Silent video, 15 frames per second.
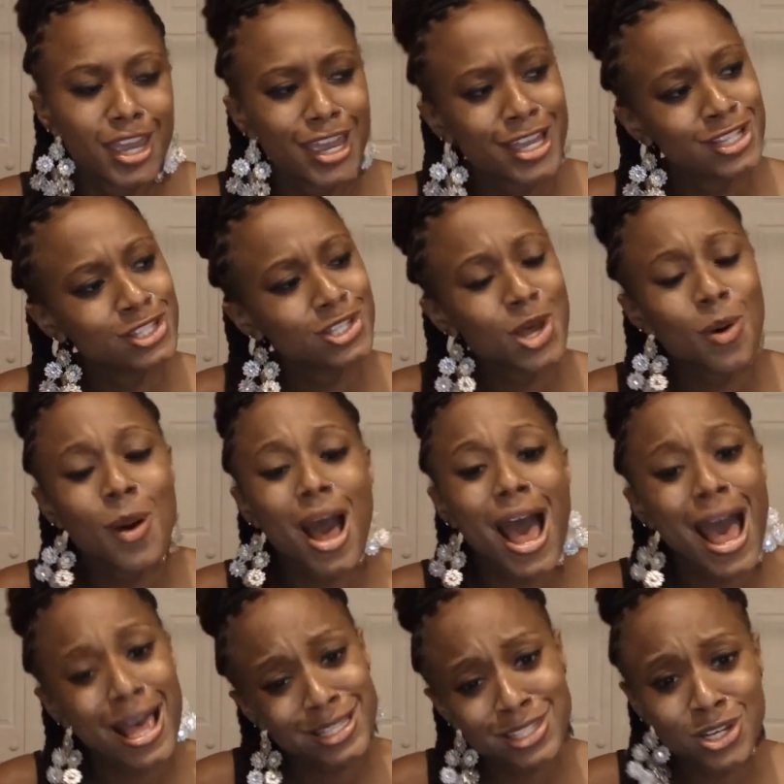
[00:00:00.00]
And so
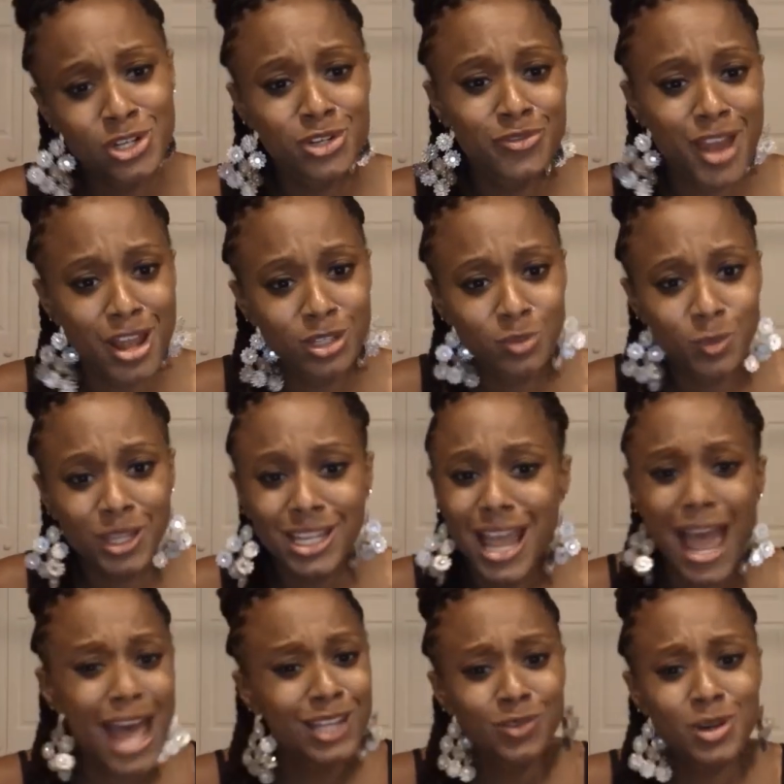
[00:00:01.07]
I turned around and went,
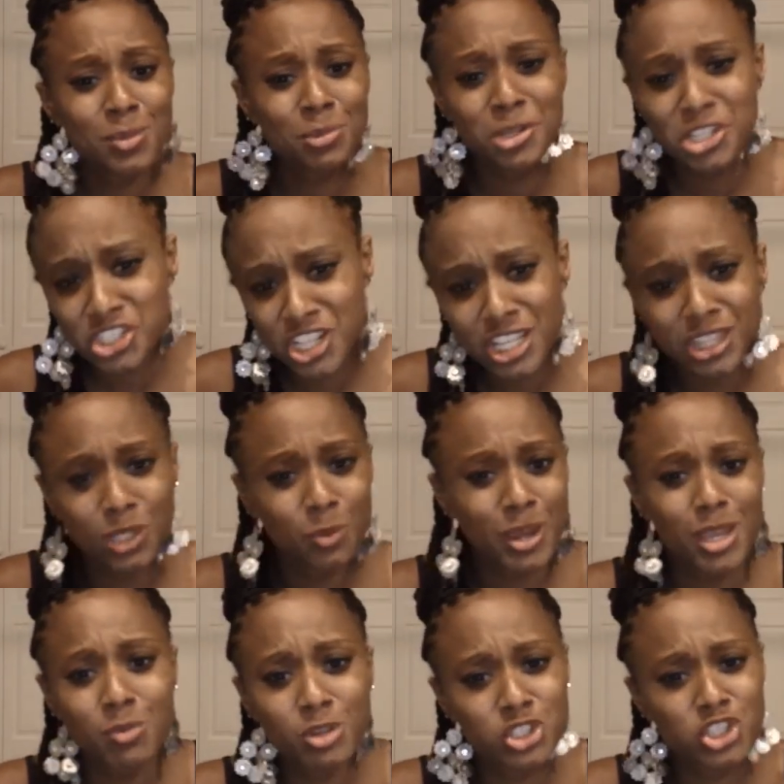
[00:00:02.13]
I don't appreciate the
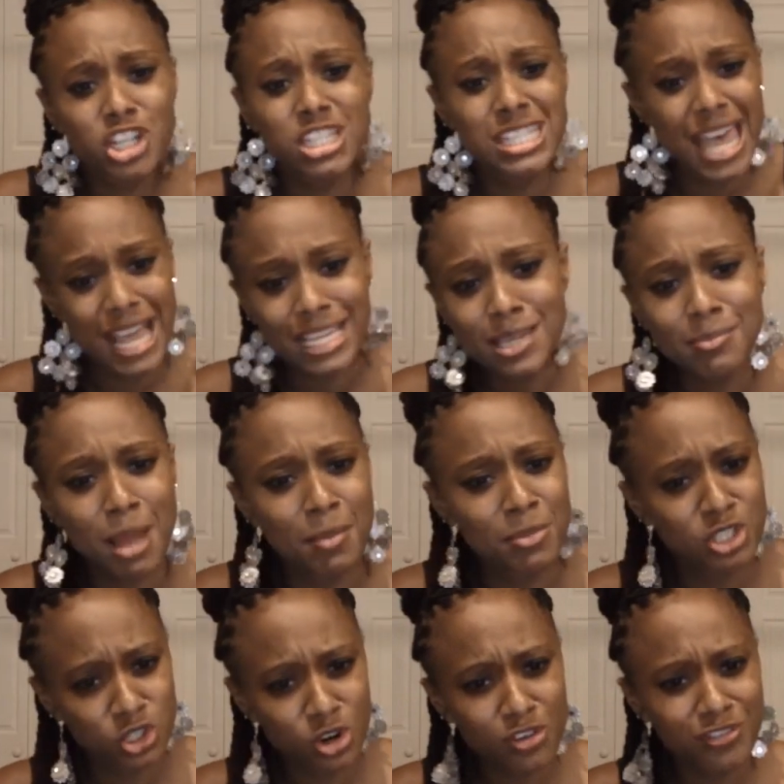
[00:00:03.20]
way in which you're attacking my
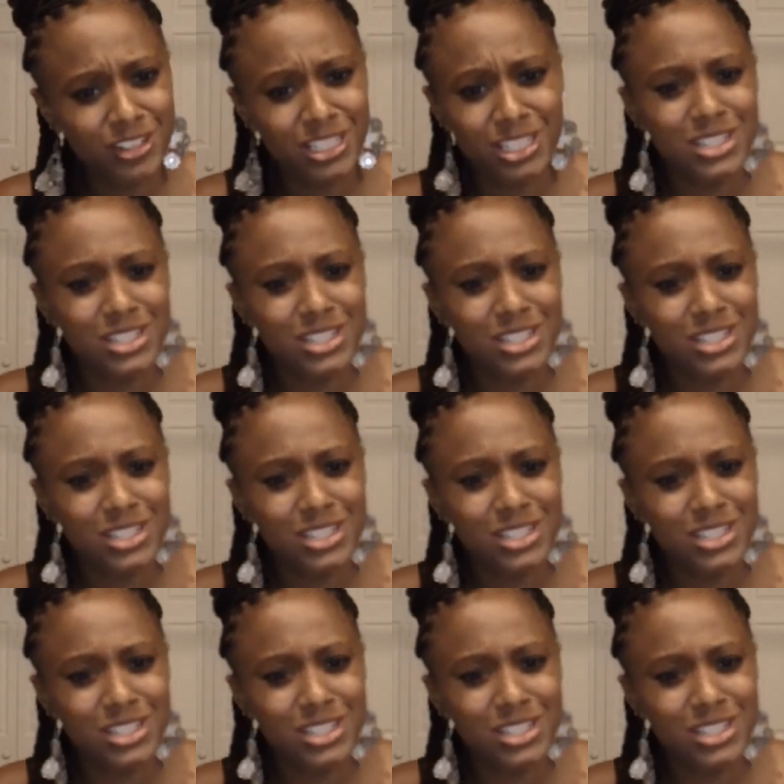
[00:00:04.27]
maturity.